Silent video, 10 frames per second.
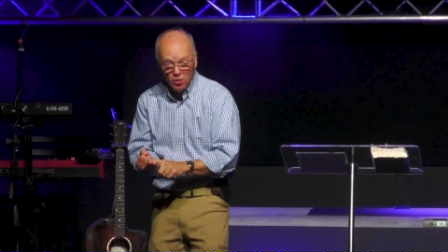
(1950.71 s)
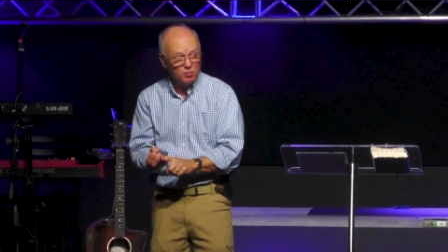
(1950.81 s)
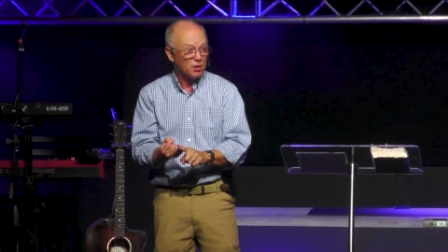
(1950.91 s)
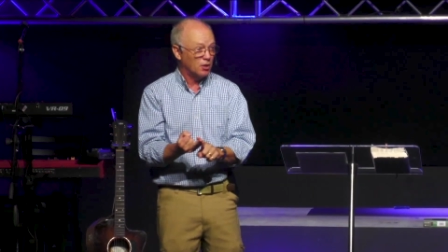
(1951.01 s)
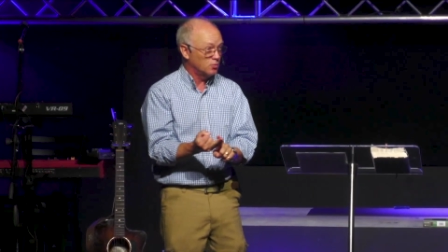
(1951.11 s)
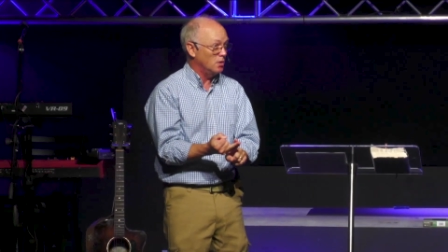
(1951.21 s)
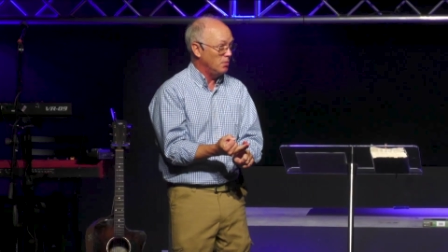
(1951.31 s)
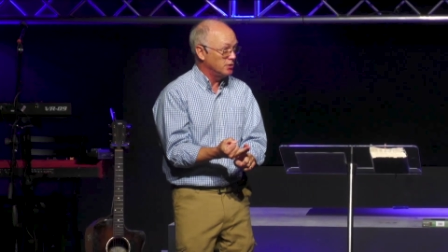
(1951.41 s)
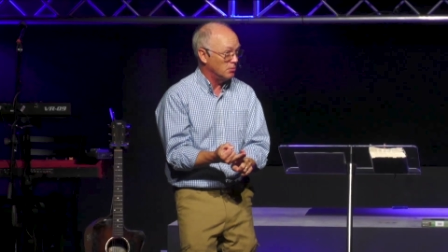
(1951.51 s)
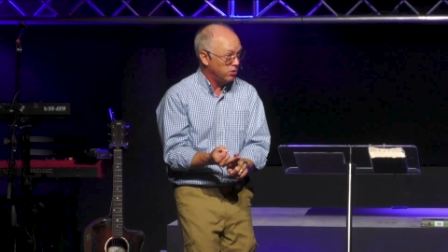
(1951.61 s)
because we're a bunch
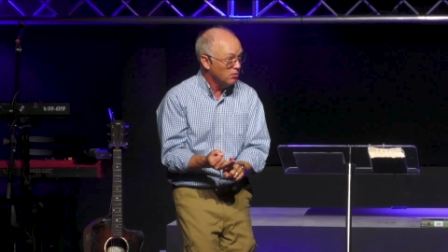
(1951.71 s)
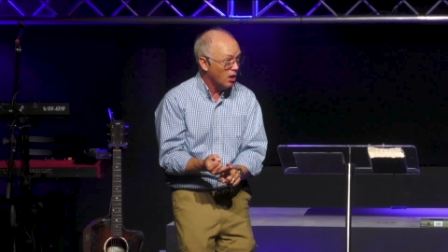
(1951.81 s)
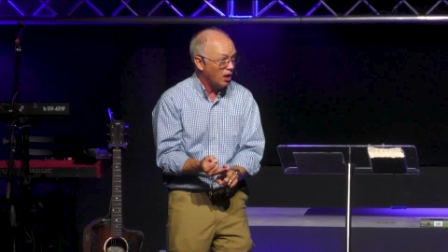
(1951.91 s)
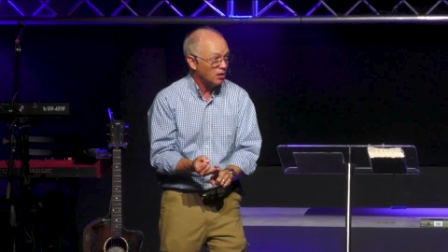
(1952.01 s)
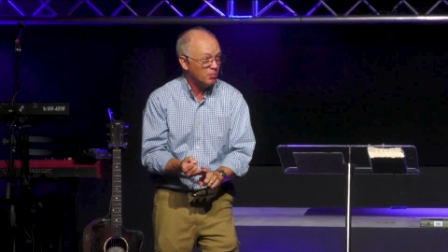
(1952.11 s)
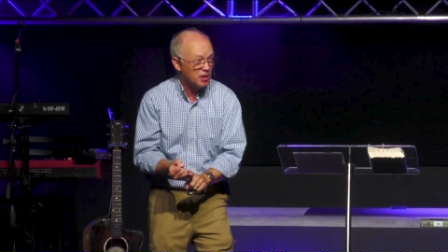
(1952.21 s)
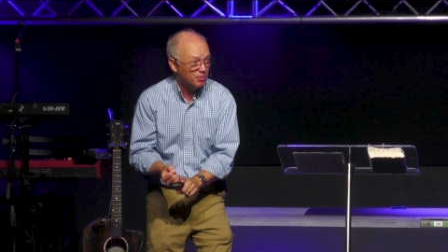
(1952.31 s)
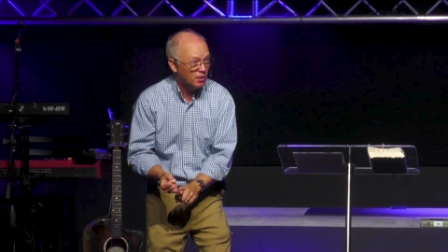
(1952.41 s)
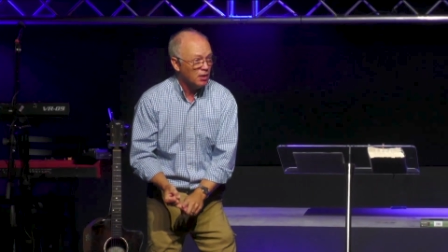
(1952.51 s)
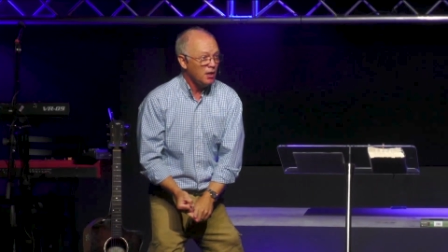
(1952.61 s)
of blue-collar
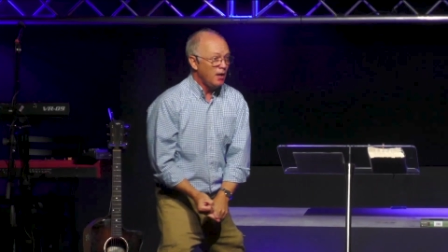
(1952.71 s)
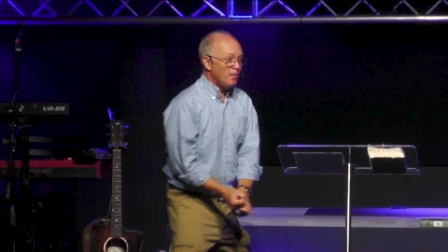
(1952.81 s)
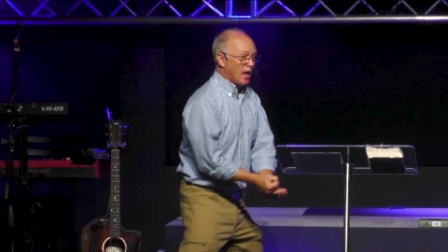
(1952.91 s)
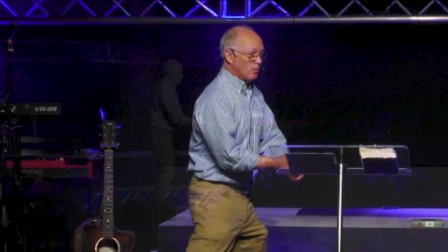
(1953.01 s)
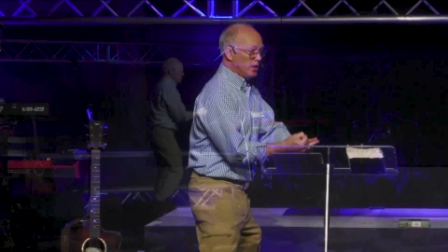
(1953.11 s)
people. And we need to